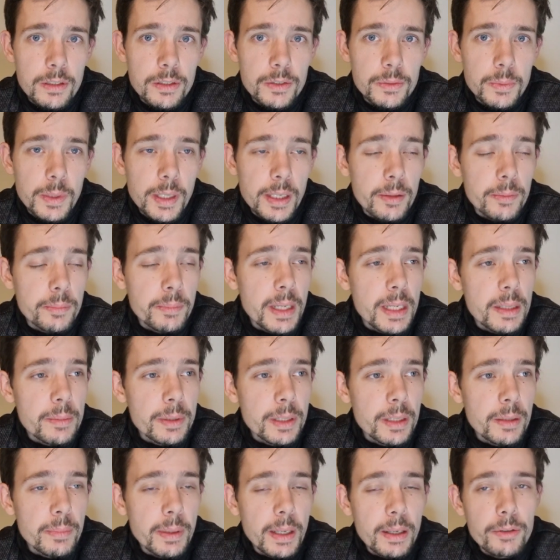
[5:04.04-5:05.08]
as well,
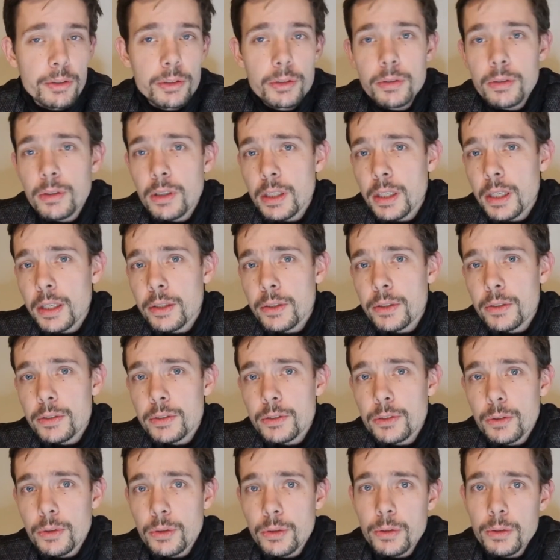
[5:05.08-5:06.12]
maybe about your
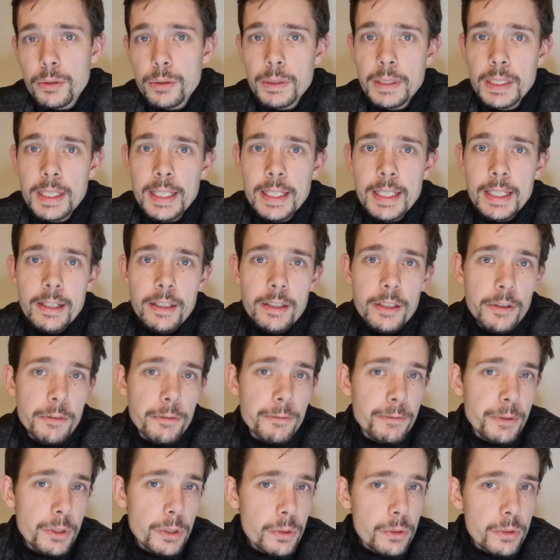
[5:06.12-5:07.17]
clothes or the
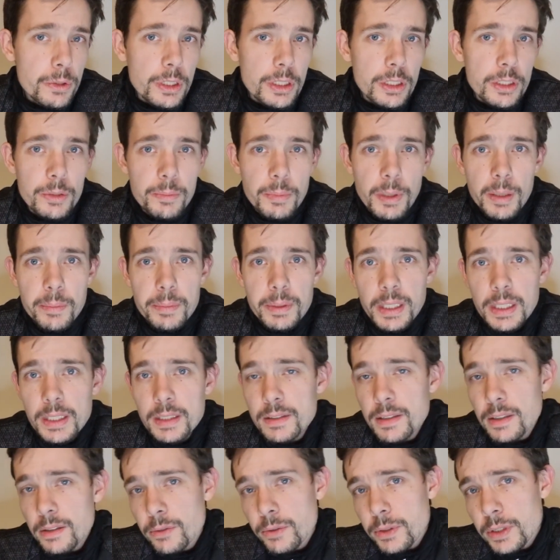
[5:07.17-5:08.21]
food that you might be
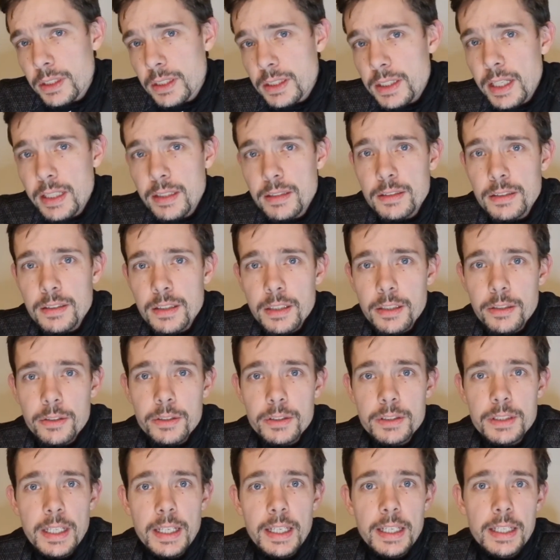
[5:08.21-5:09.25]
eating or the tents that you're
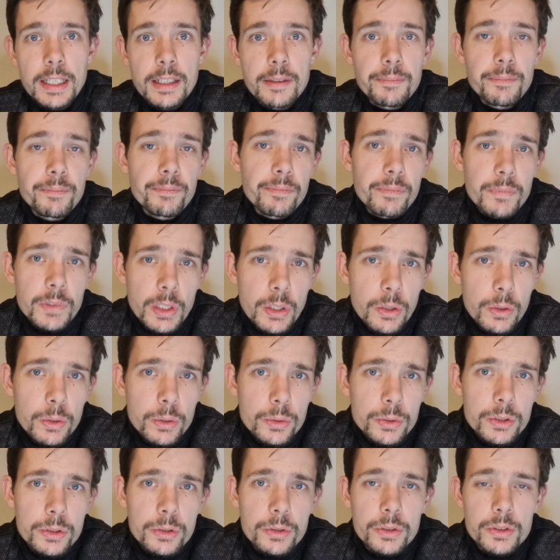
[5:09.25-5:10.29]
staying in,
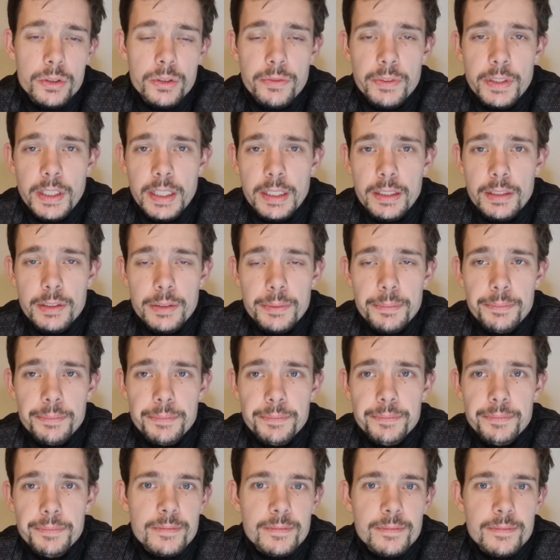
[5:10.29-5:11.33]
all sorts of things.
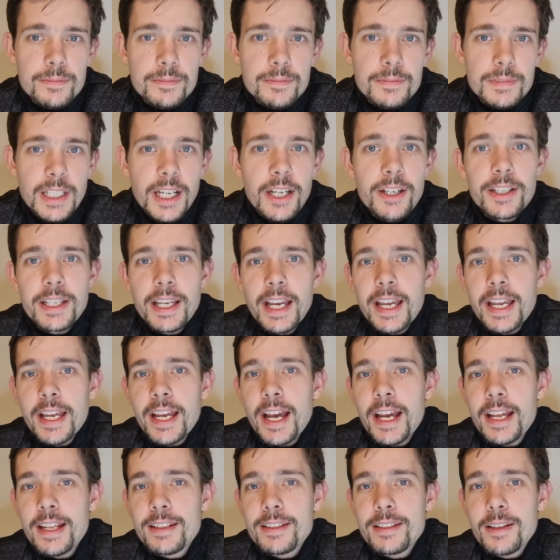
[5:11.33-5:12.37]
Okay,
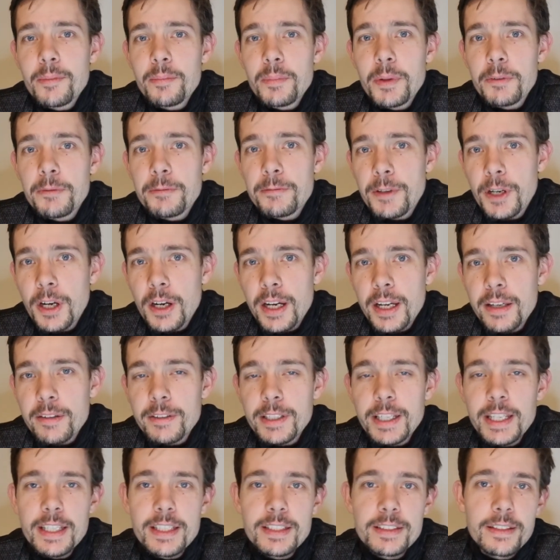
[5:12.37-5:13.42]
and number five
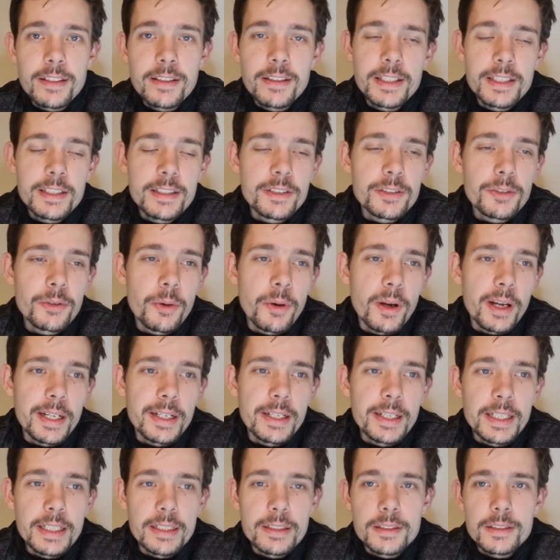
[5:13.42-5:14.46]
is, this is quite
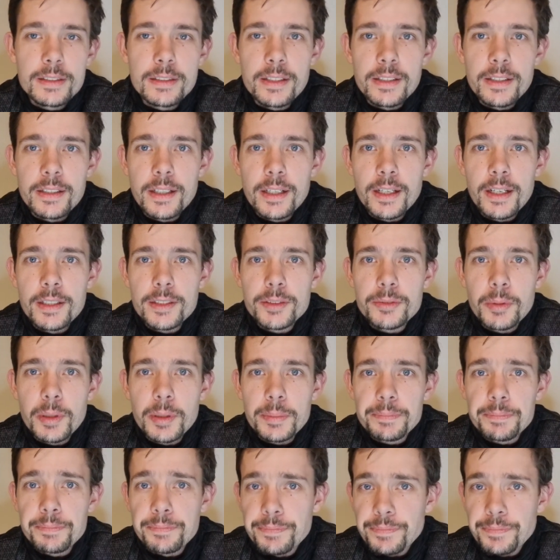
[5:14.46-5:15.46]
linked to the last one.